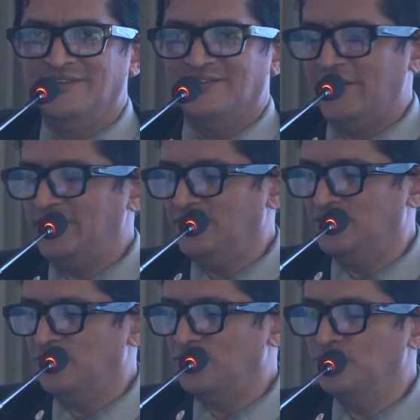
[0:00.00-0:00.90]
right?
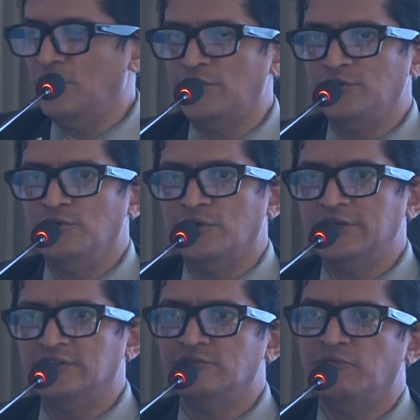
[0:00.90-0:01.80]
So you have to look
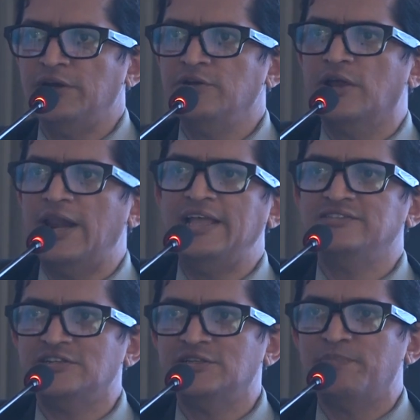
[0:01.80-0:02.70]
at this one
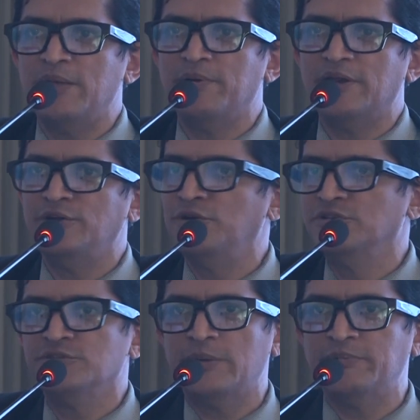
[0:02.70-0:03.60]
glance at the paper and you know
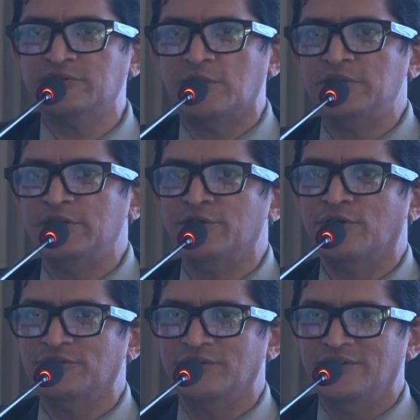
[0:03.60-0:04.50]
this paper is completely
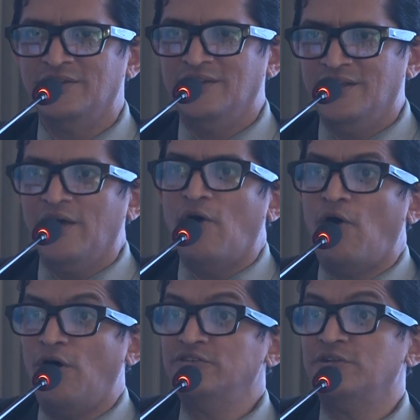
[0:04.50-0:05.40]
non.
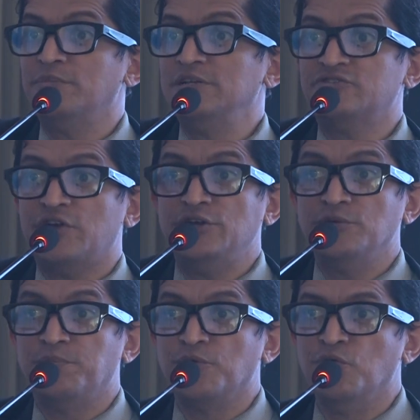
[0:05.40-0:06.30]
Or somebody is trying to
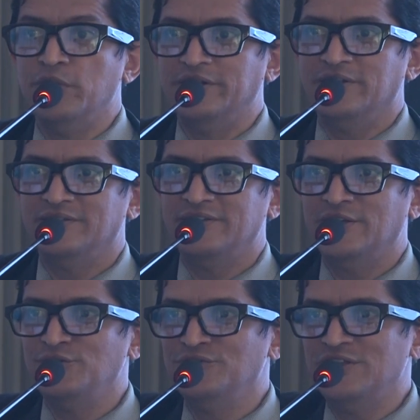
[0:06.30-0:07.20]
prove it. They
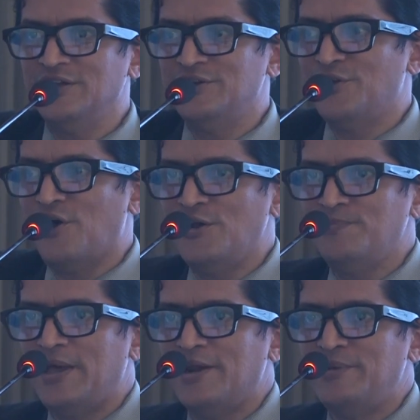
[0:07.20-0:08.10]
are using a
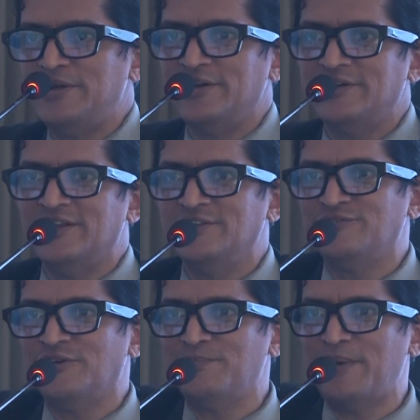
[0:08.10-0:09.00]
non-parametric test
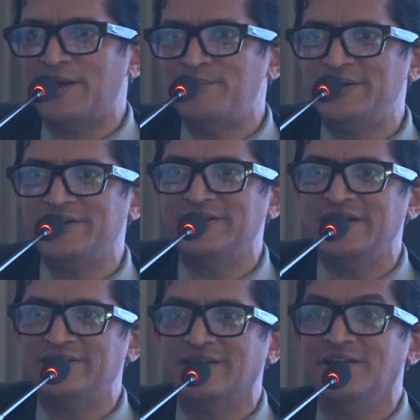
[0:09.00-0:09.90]
for a parametric
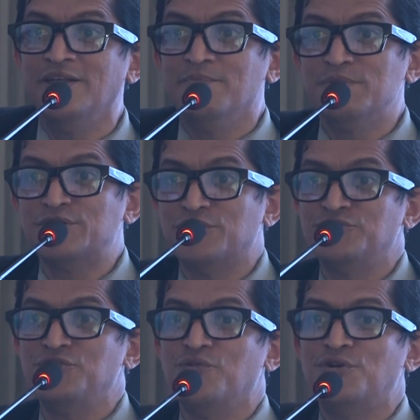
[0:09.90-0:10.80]
data
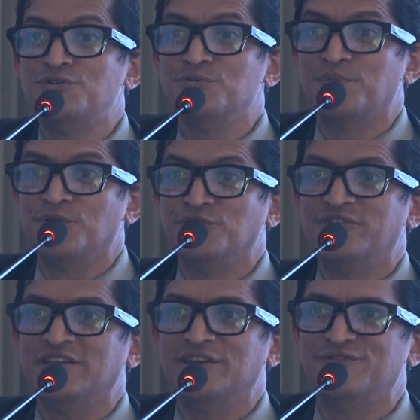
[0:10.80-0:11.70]
because you want to prove
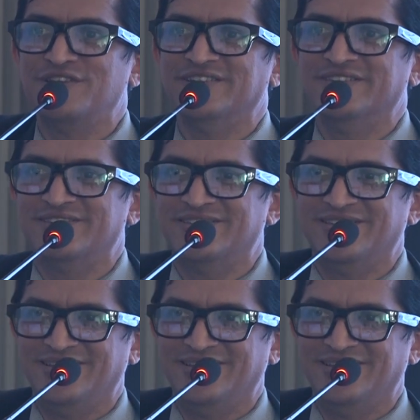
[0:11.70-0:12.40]
significance.